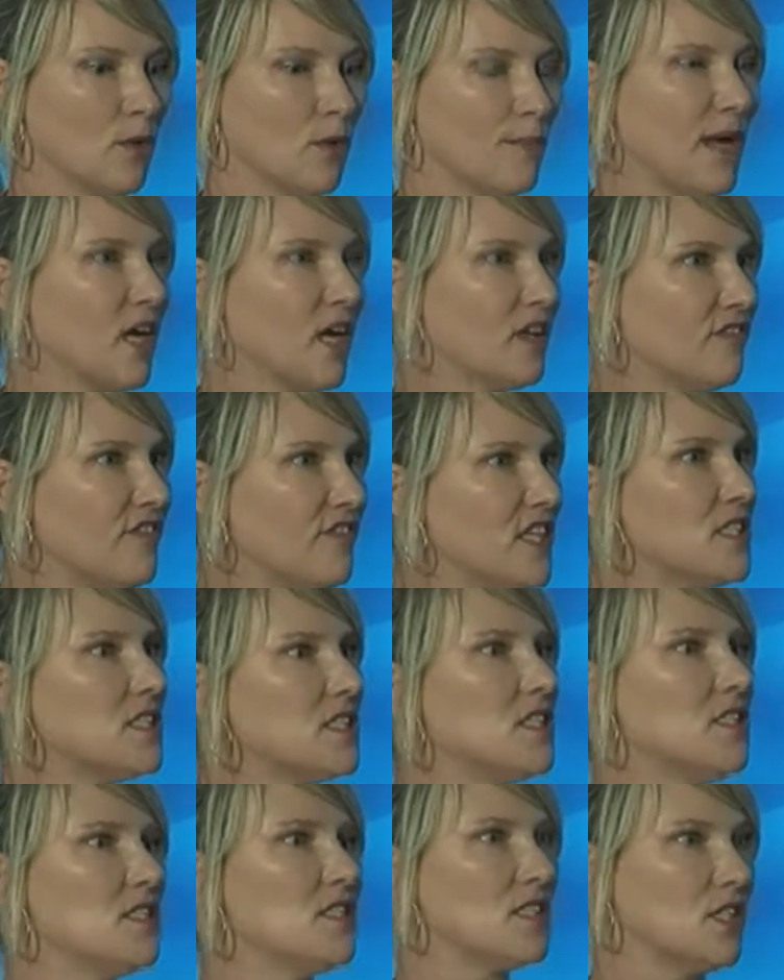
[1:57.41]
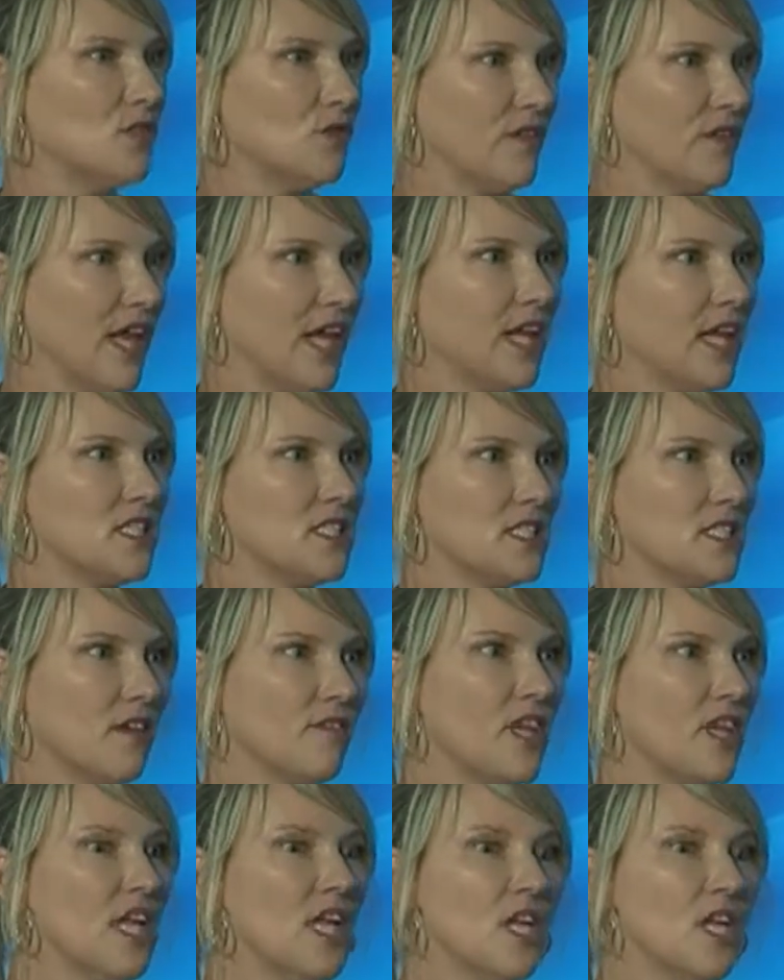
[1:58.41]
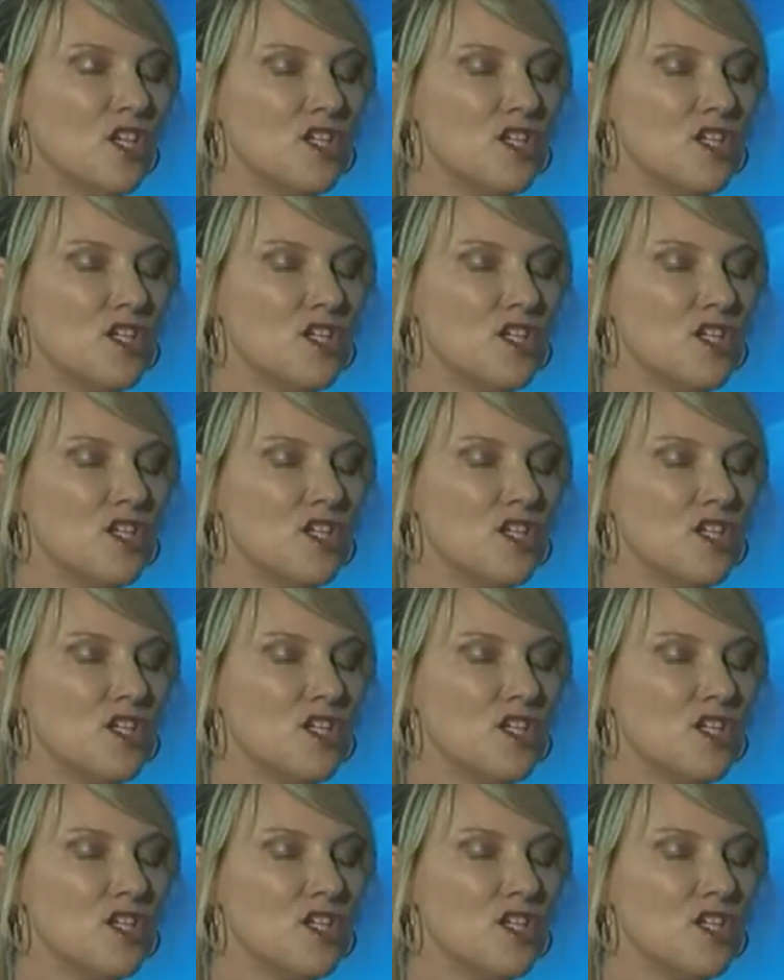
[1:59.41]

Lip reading: repairing fences and doing that kind of stuff.